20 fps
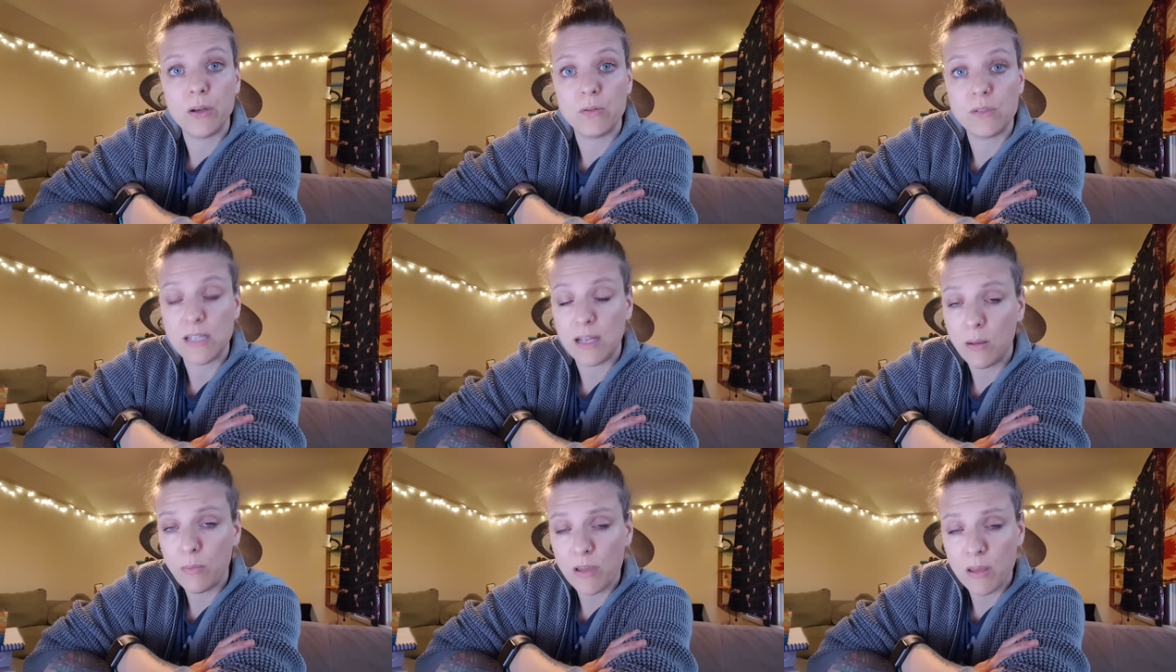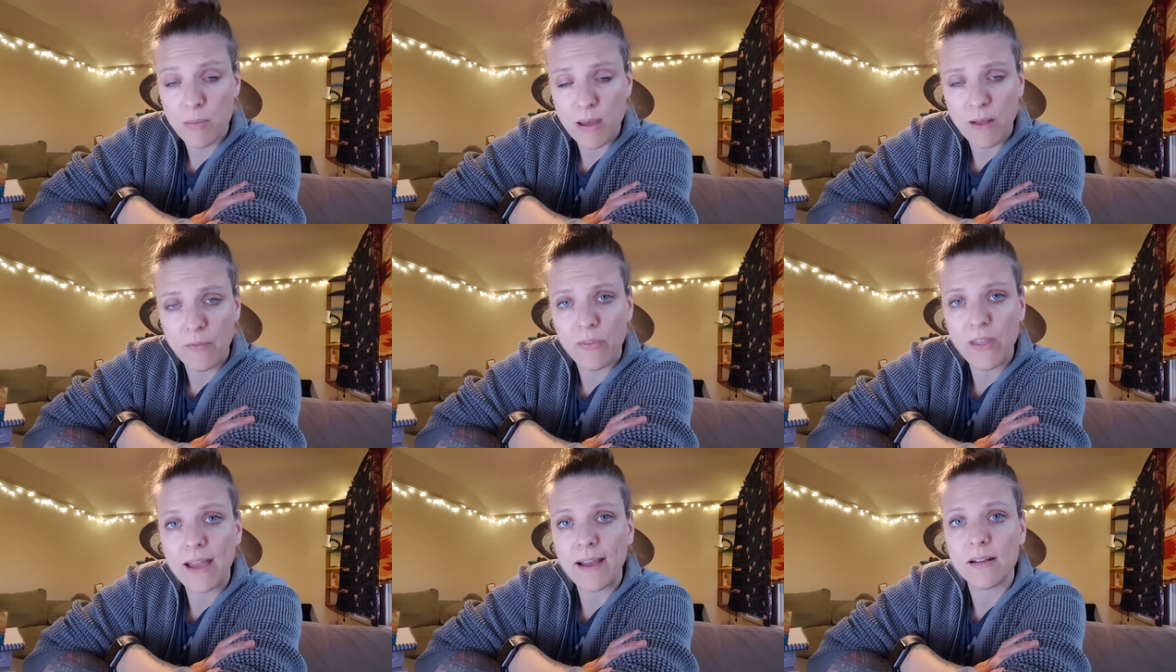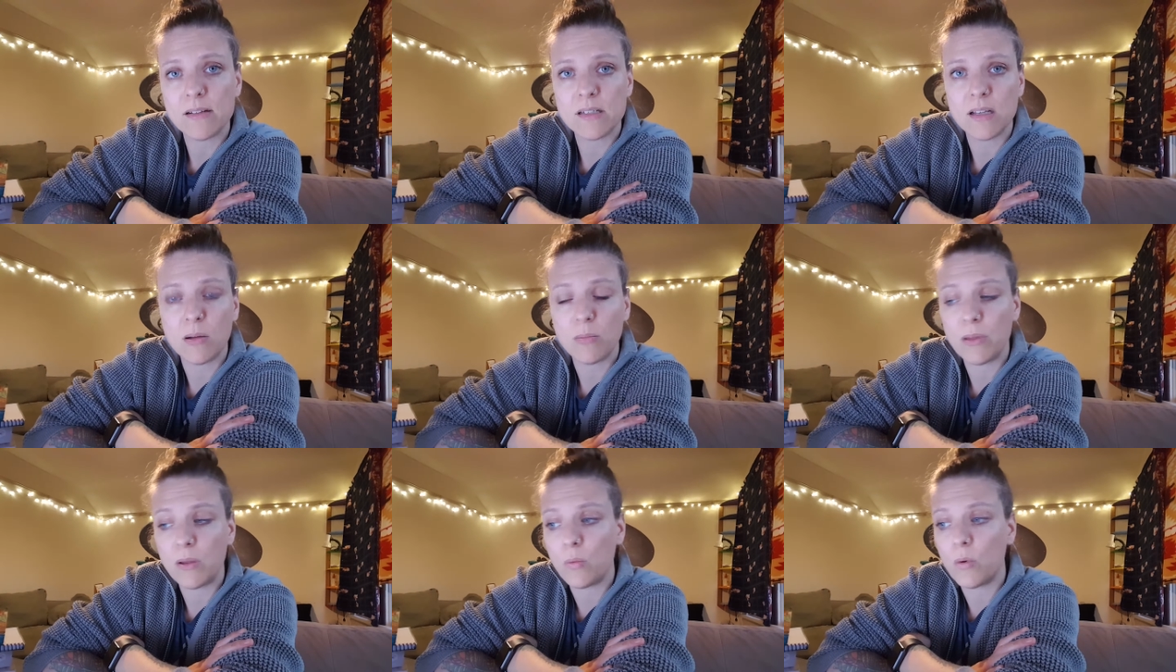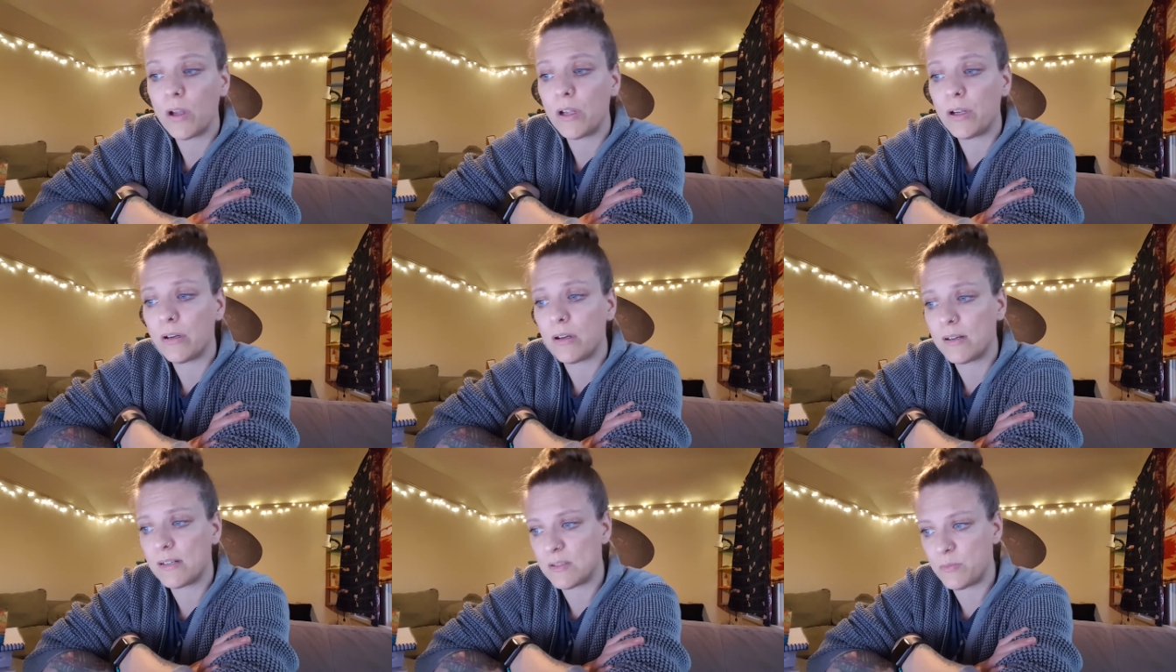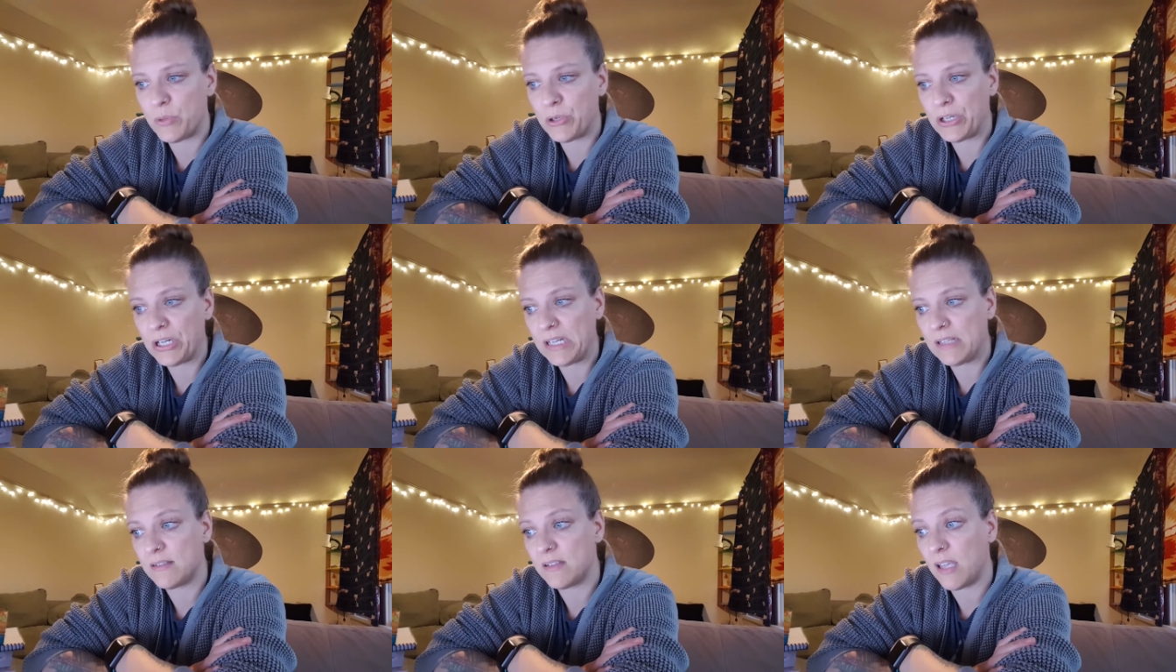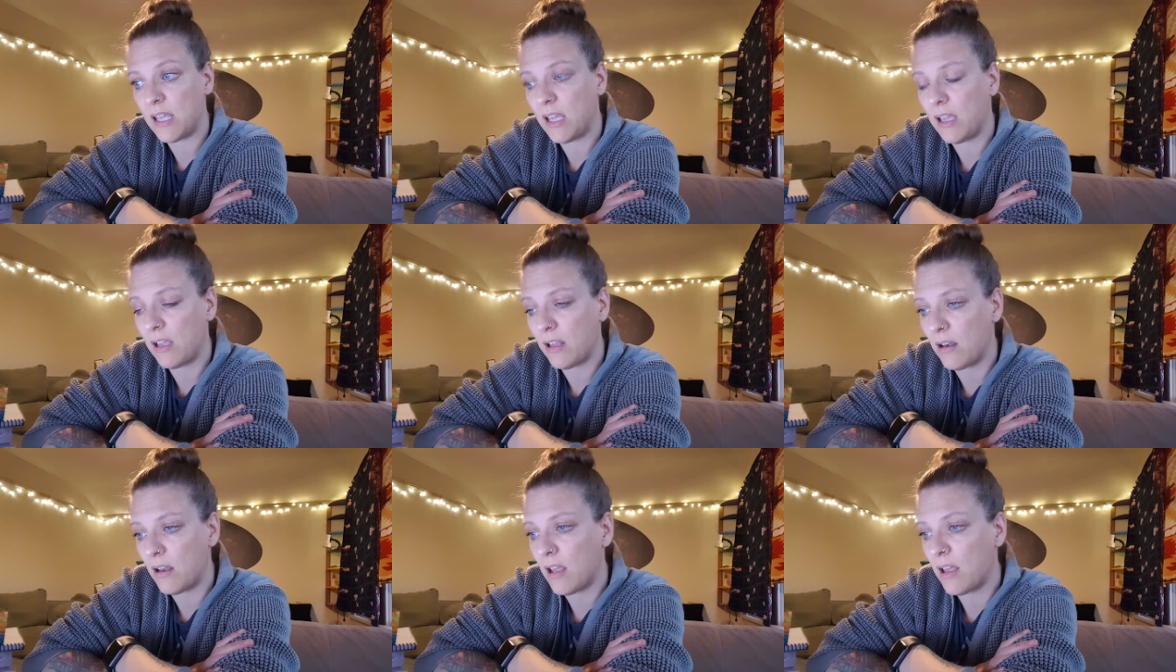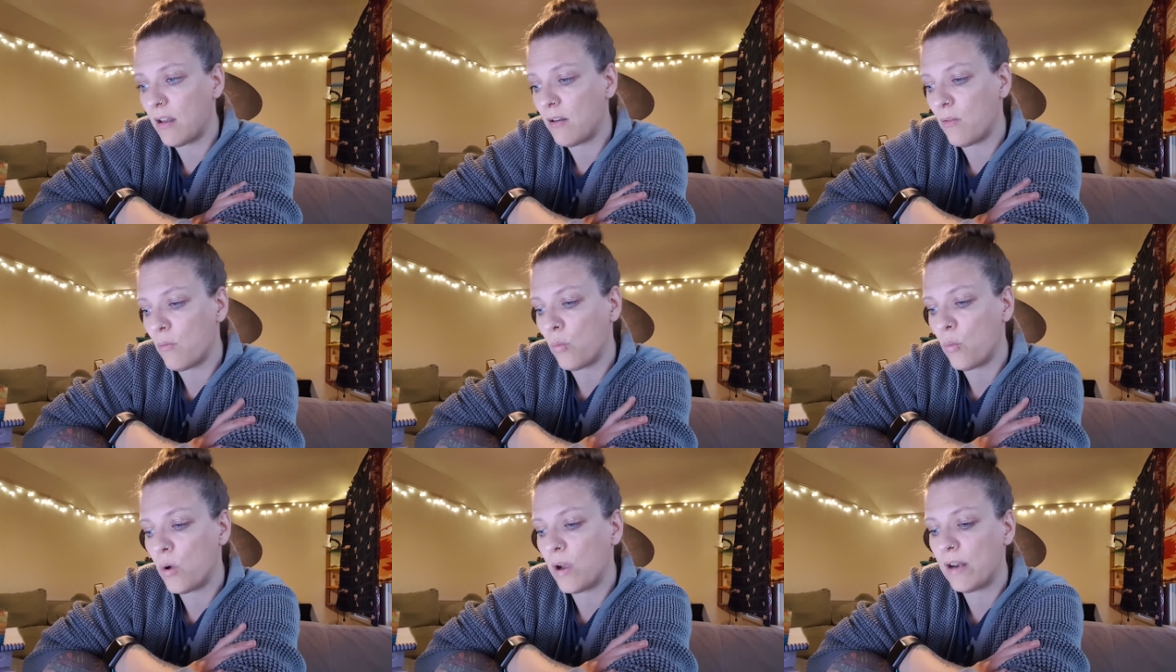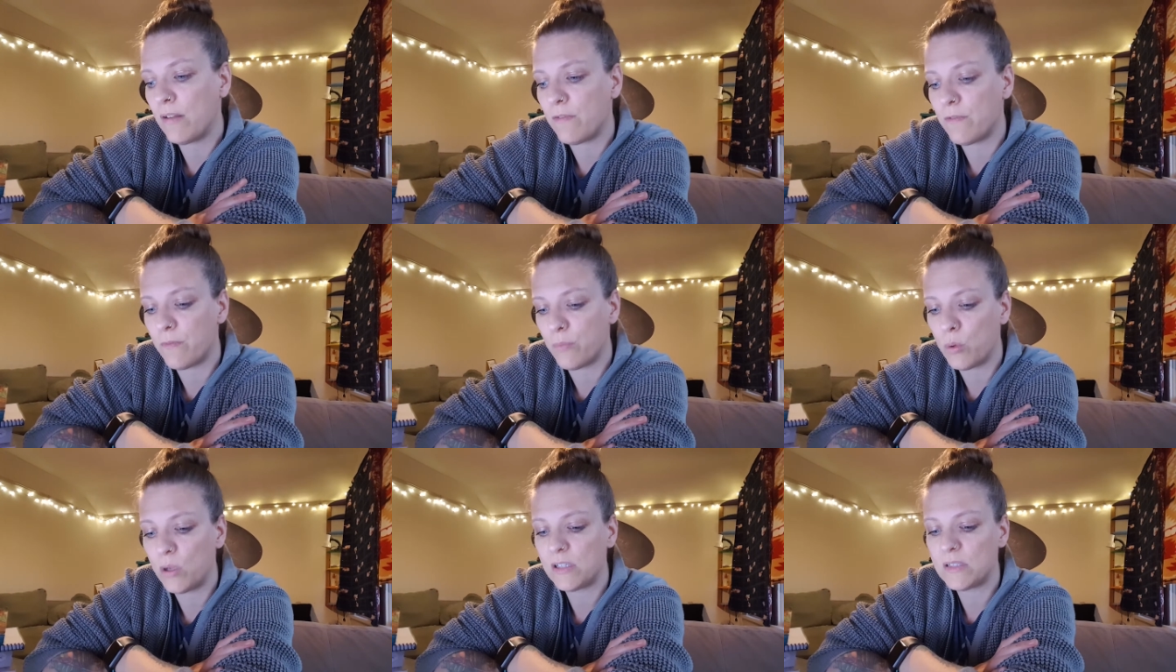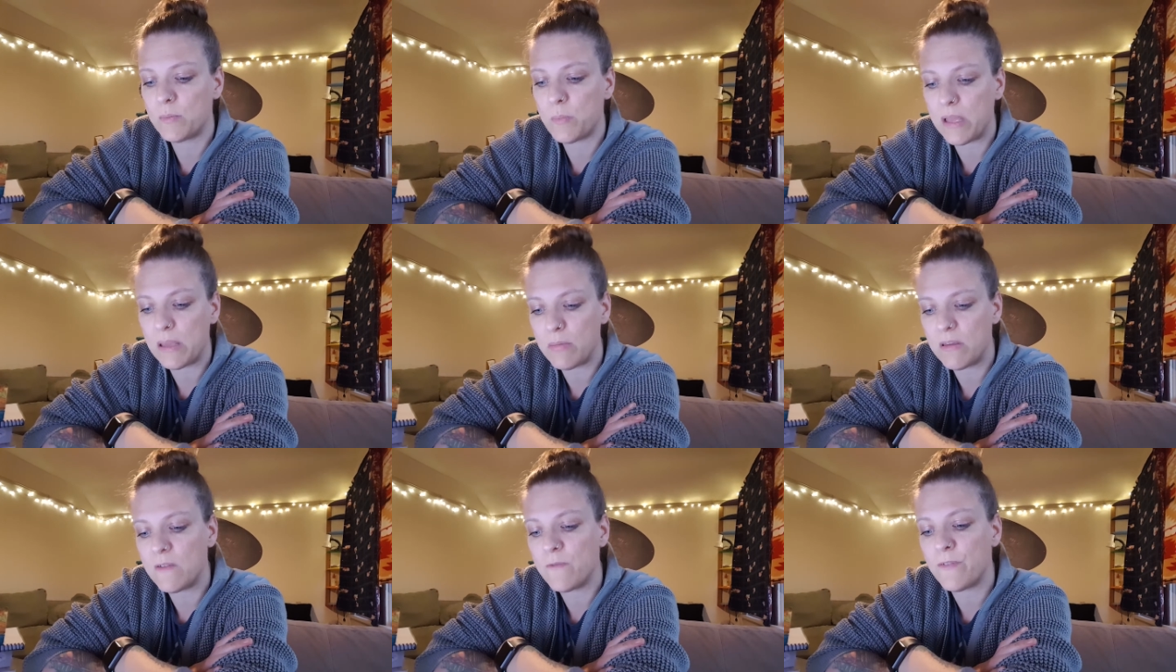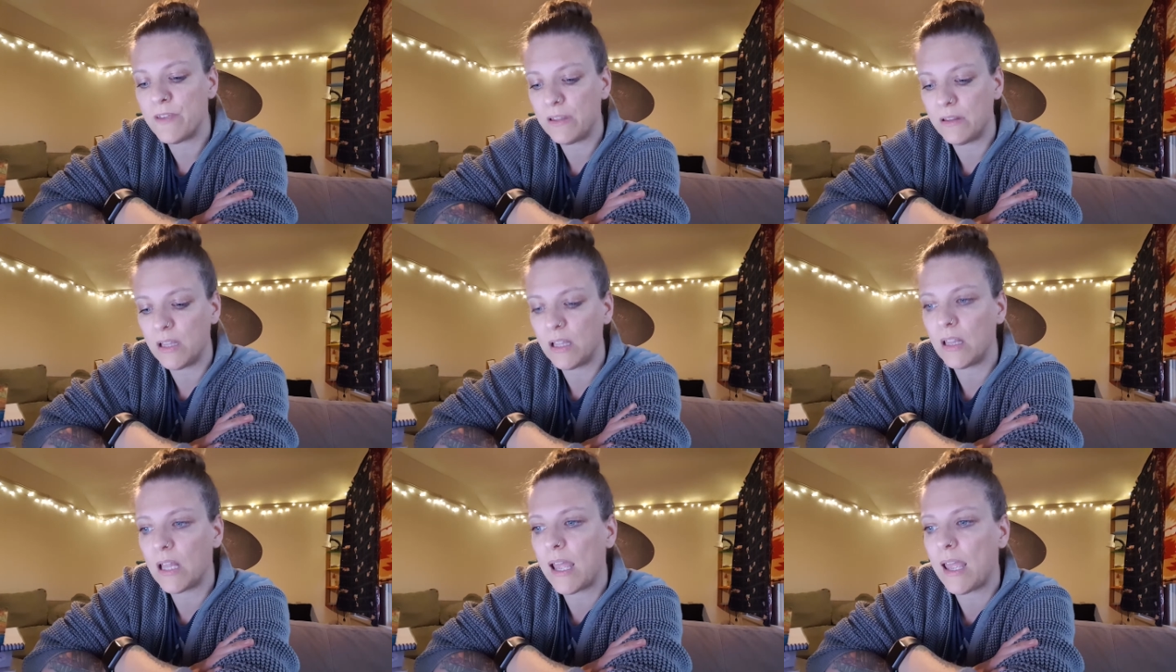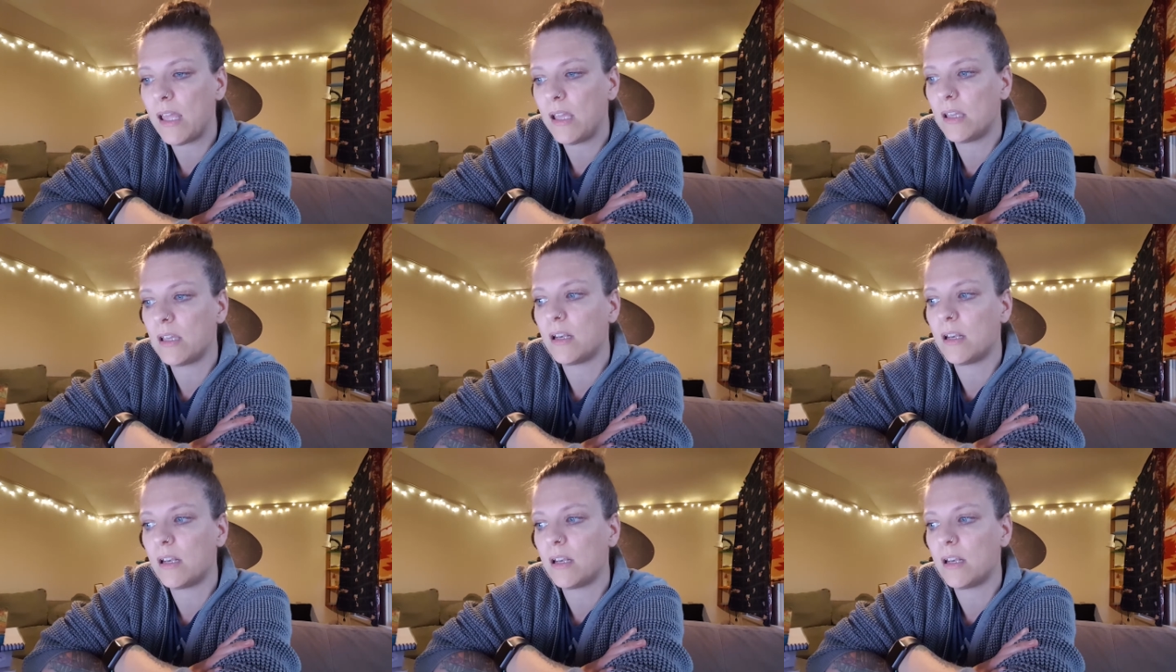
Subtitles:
Tell me about that. Tell me what you're experiencing and what's baby feeling like.